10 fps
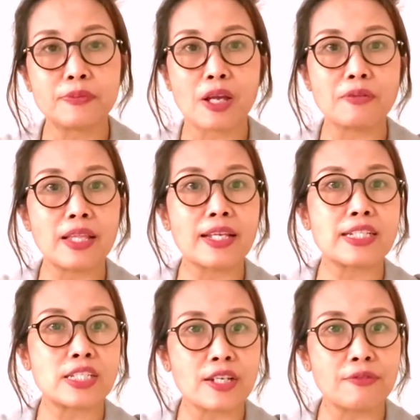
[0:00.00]
I would like
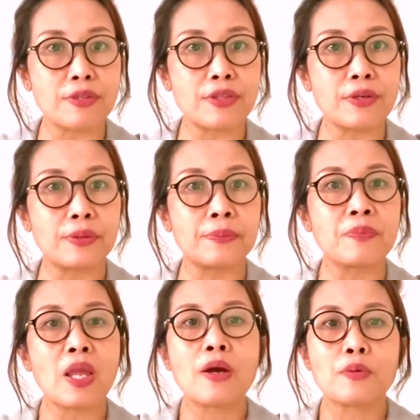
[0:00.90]
to share with you
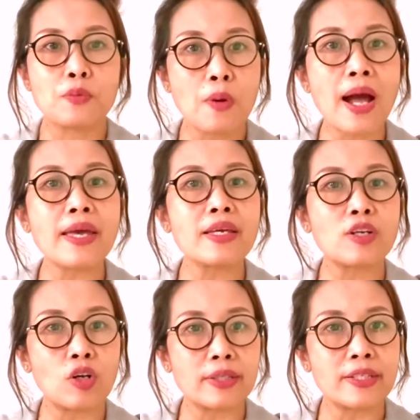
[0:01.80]
why
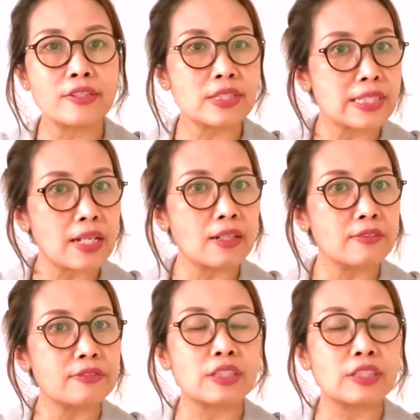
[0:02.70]
calling yourself